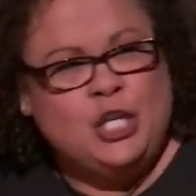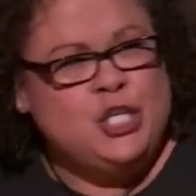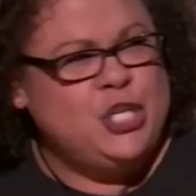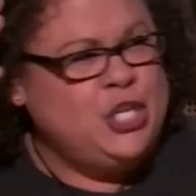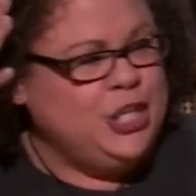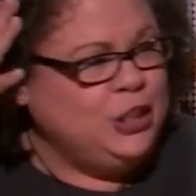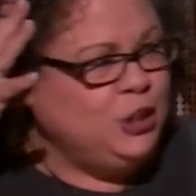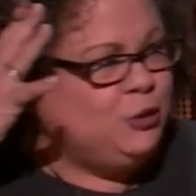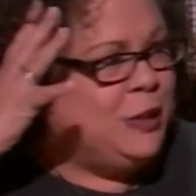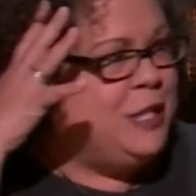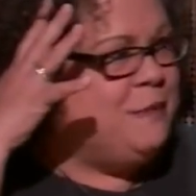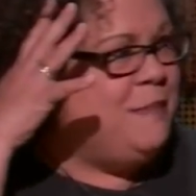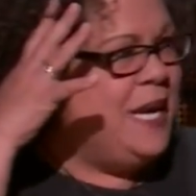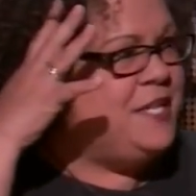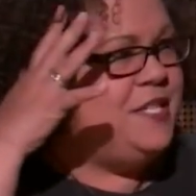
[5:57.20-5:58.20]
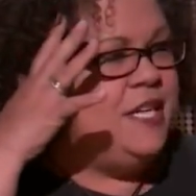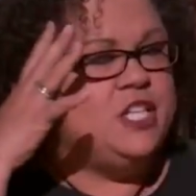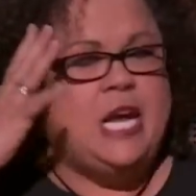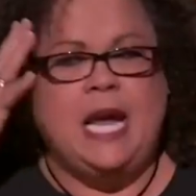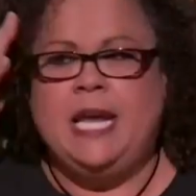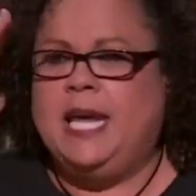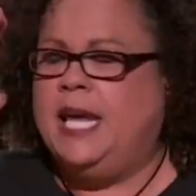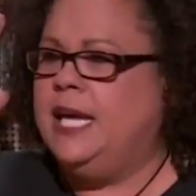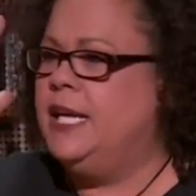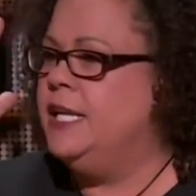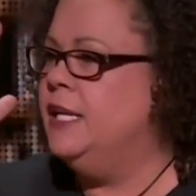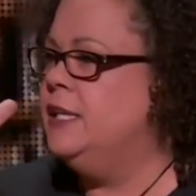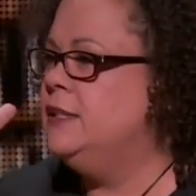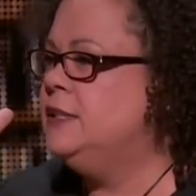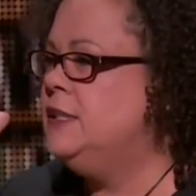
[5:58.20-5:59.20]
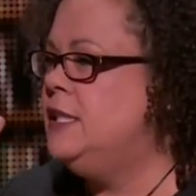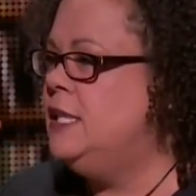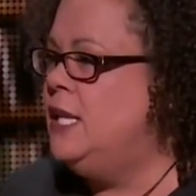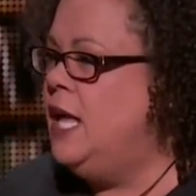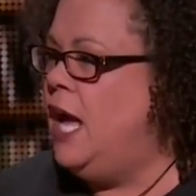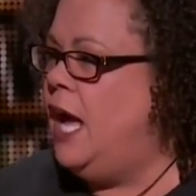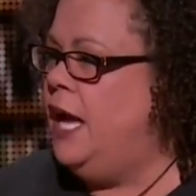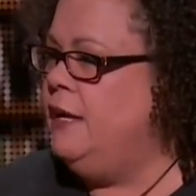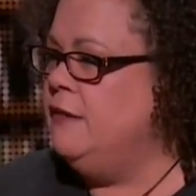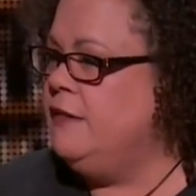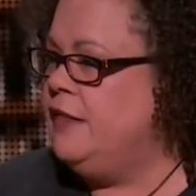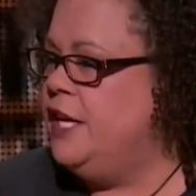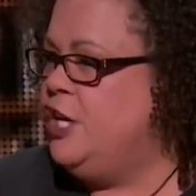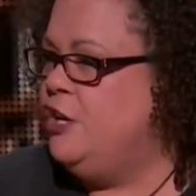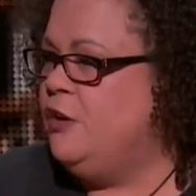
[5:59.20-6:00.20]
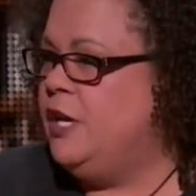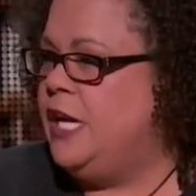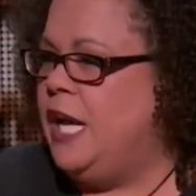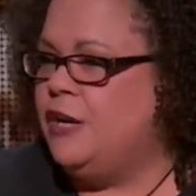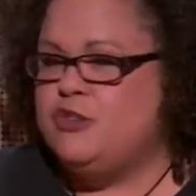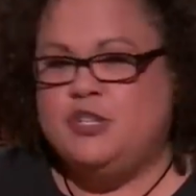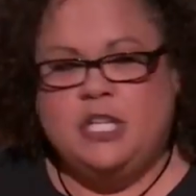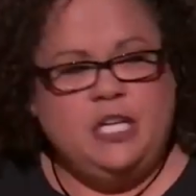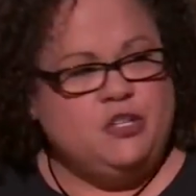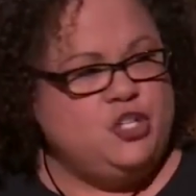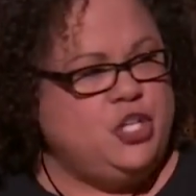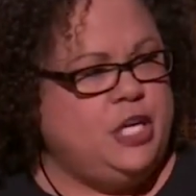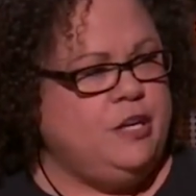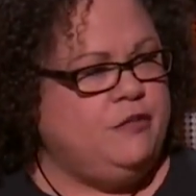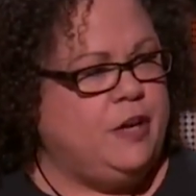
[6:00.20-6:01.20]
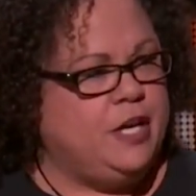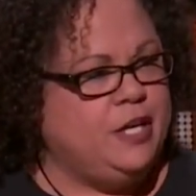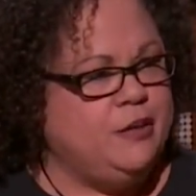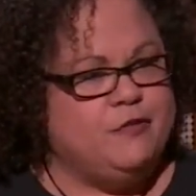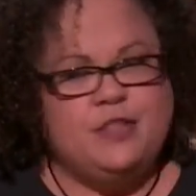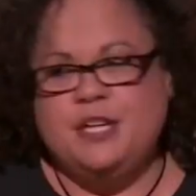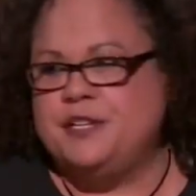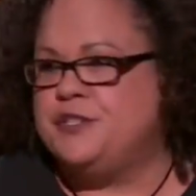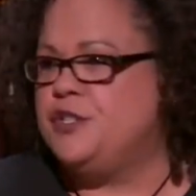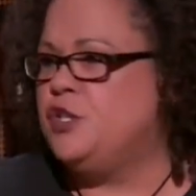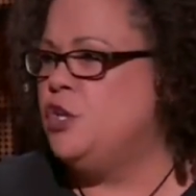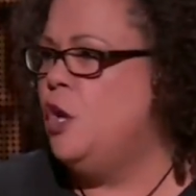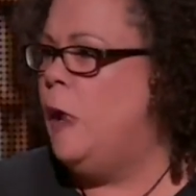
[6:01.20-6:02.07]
children the message, hey kid, I don't think you can actually achieve any of this